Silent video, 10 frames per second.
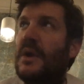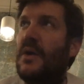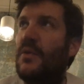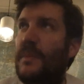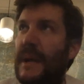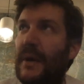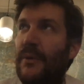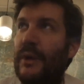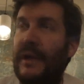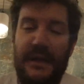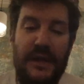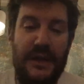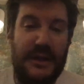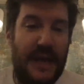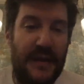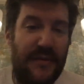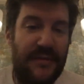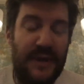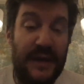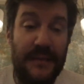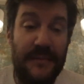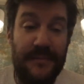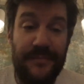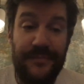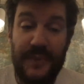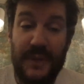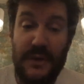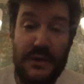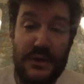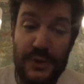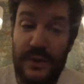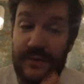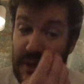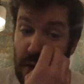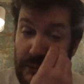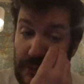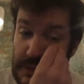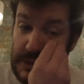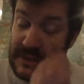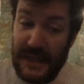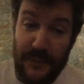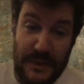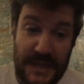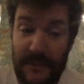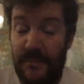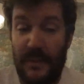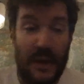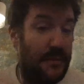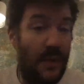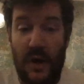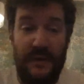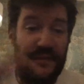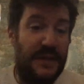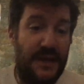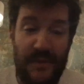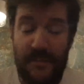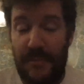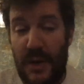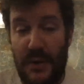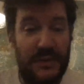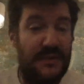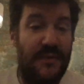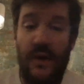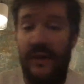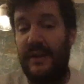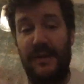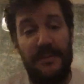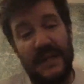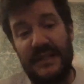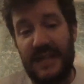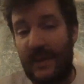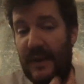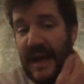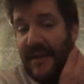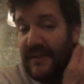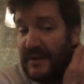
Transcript: We make a really good kind of jus de viande, which is like we take all of the different bones of all of the meats that we have